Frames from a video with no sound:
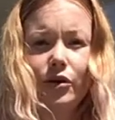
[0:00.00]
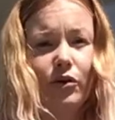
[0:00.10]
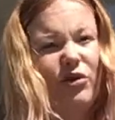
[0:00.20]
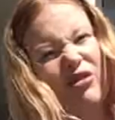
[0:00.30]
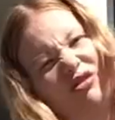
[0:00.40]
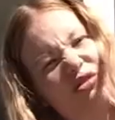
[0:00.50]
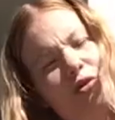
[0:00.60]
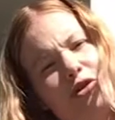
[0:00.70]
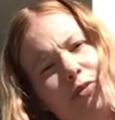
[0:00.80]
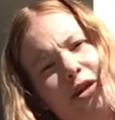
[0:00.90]
or you can just
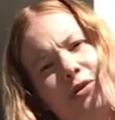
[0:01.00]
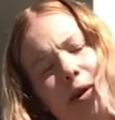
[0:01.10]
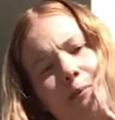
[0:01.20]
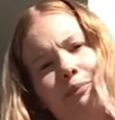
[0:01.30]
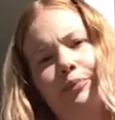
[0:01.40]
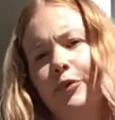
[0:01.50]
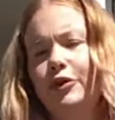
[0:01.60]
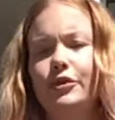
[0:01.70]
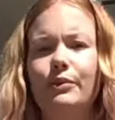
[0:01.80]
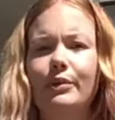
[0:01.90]
watch me do it, which
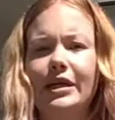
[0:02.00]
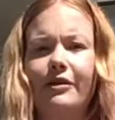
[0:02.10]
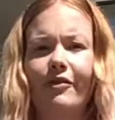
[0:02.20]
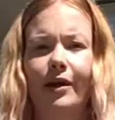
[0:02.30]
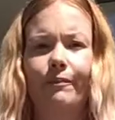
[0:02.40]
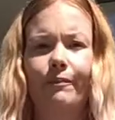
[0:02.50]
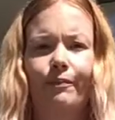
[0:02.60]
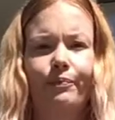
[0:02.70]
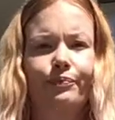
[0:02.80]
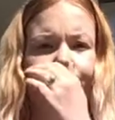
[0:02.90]
is completely fine.
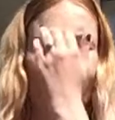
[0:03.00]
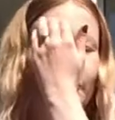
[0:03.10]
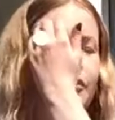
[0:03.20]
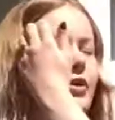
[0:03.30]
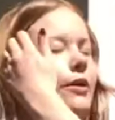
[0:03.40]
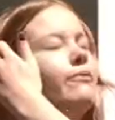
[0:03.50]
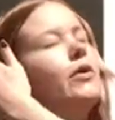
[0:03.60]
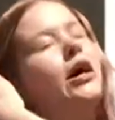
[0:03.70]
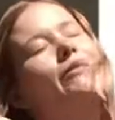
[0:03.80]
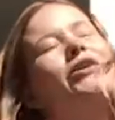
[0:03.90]
So I'm going